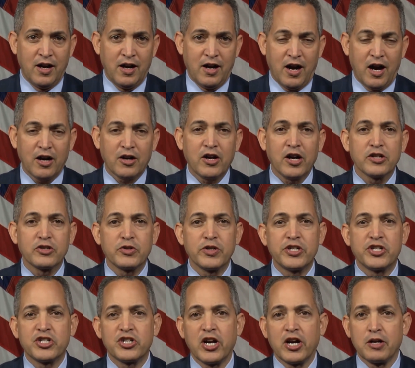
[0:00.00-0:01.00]
Our country's
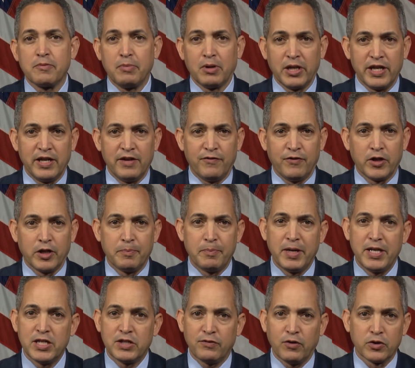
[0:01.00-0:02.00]
shared belief in the
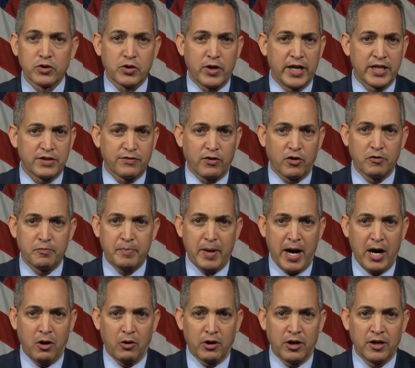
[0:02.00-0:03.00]
peaceful transfer of
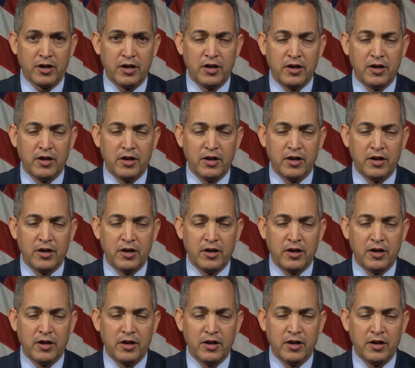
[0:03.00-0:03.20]
power